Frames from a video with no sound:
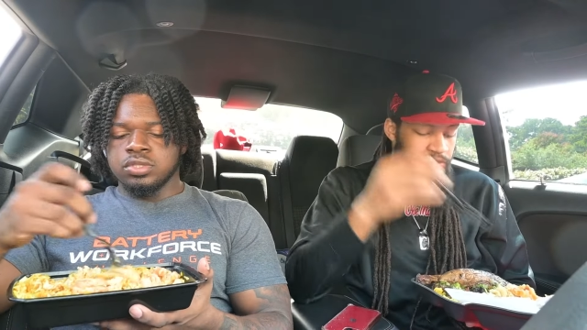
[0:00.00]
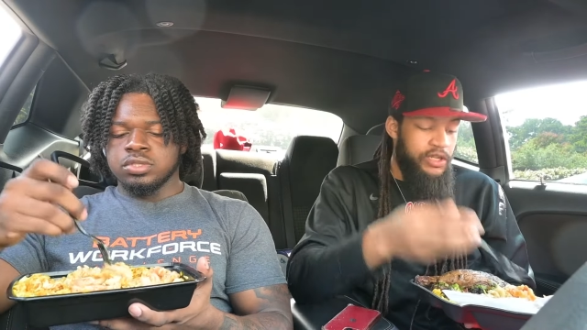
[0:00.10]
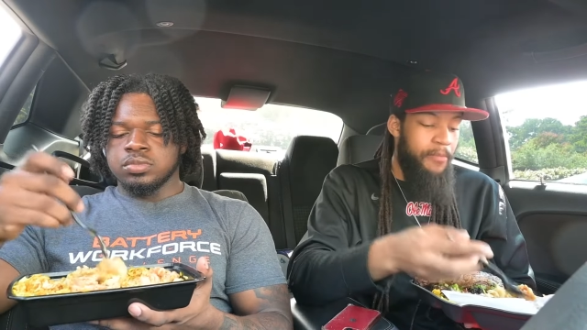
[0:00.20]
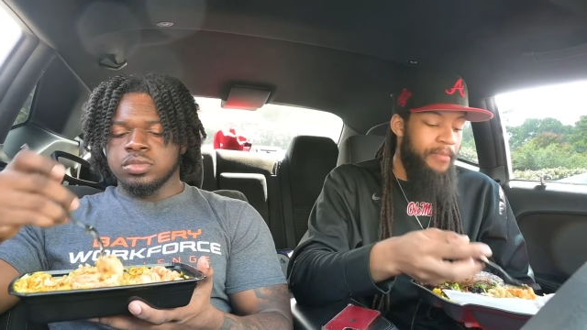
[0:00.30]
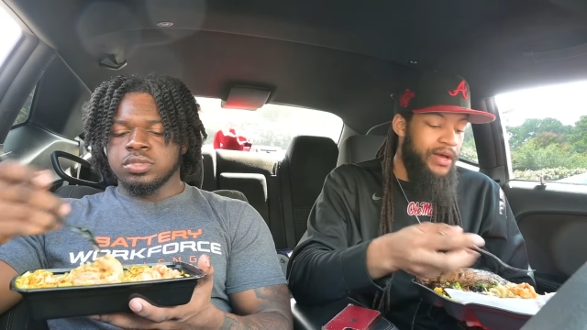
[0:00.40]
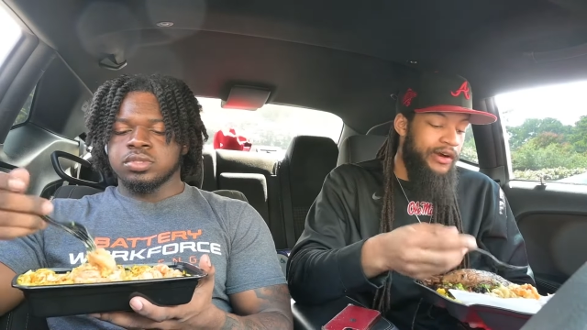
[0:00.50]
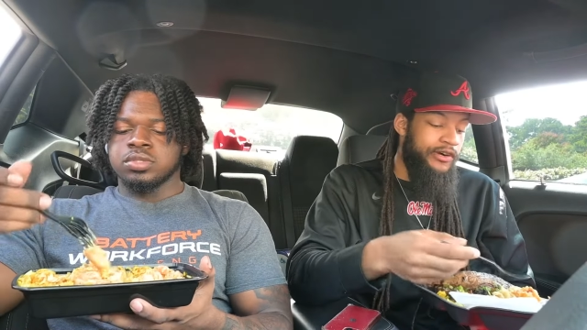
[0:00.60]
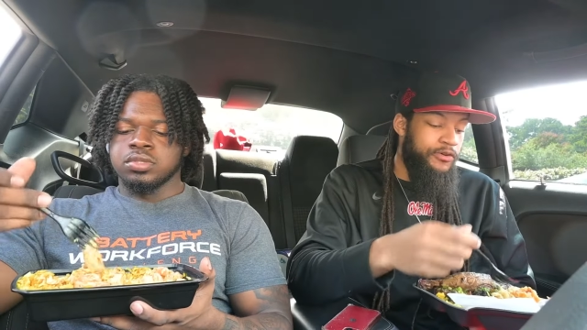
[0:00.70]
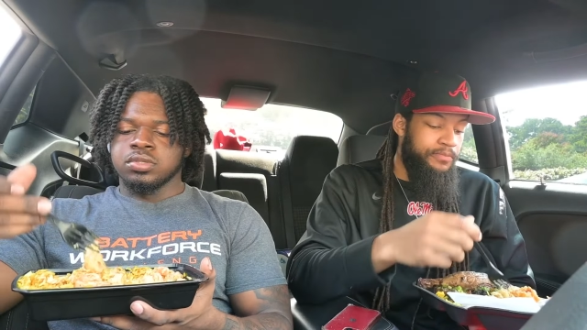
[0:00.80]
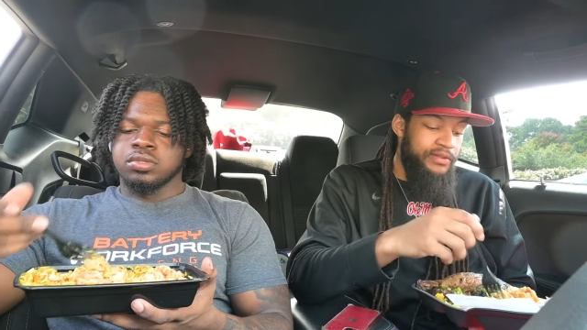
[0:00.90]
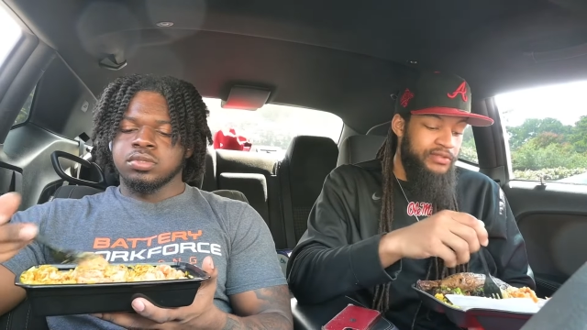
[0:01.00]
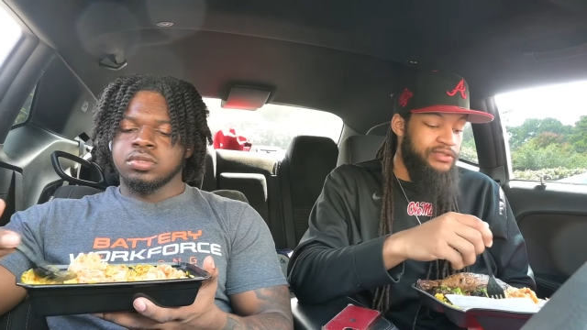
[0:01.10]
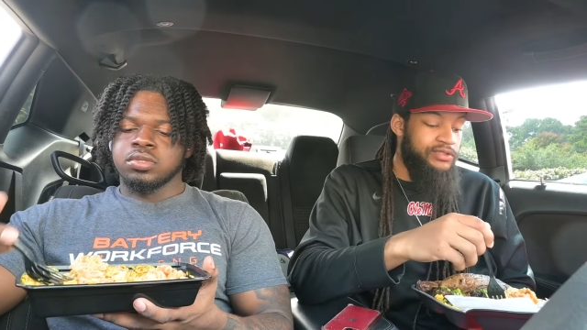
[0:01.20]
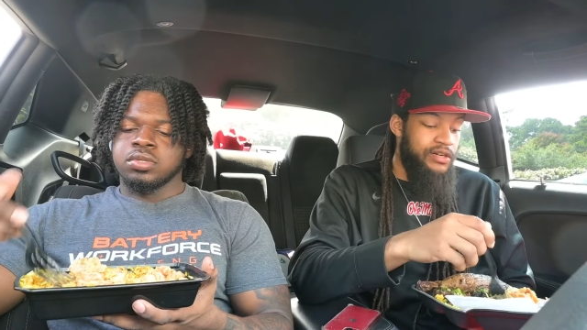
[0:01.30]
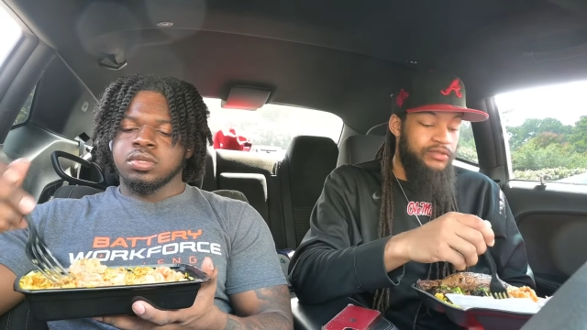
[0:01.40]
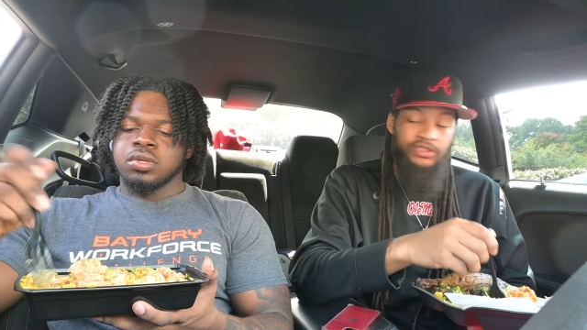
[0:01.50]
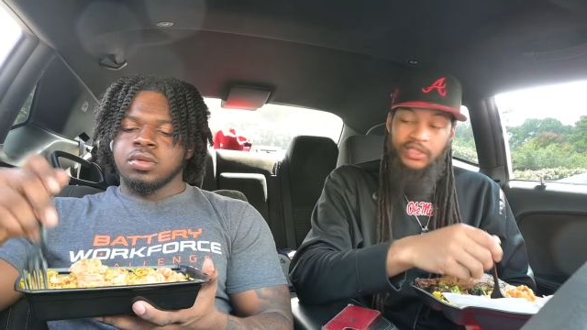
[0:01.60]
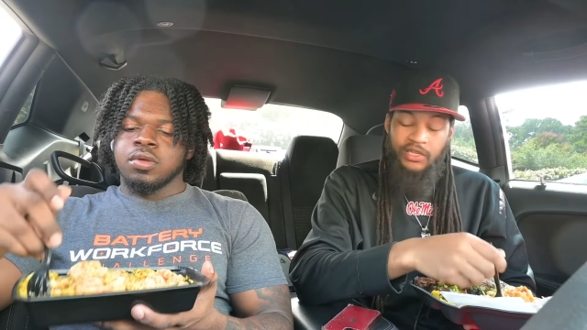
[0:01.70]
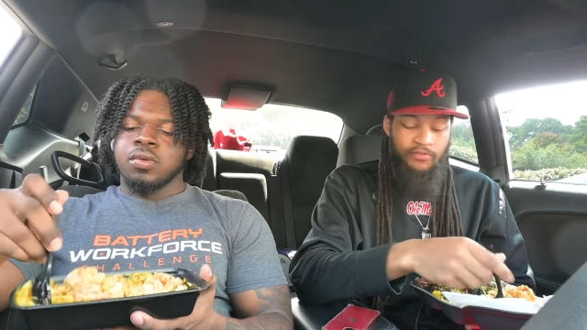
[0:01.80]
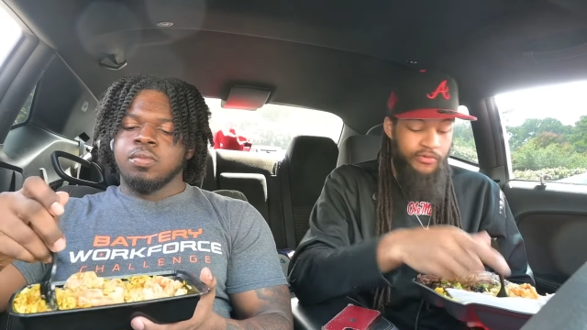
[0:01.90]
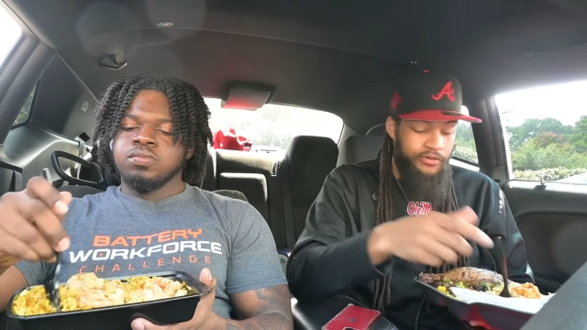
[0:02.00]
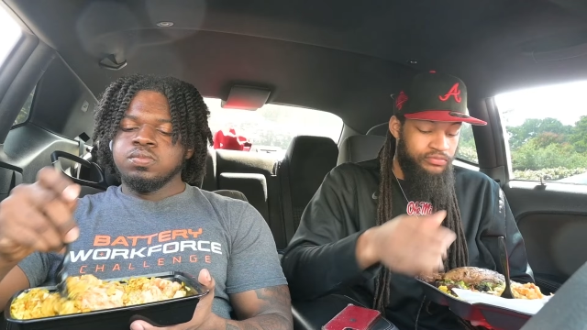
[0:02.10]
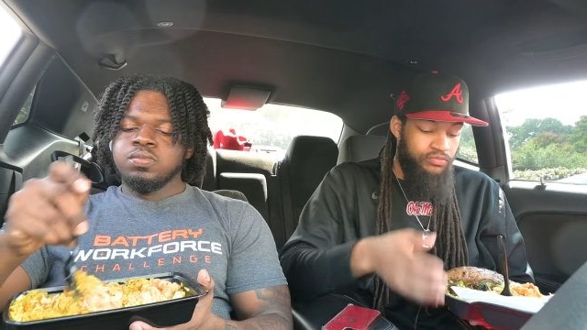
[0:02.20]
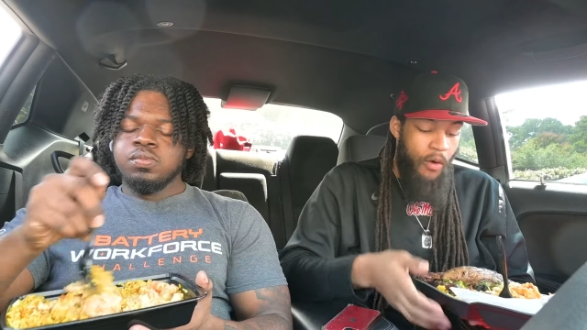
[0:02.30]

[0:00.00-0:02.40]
Speaker 1: Get big old piece of jerk chicken, bro.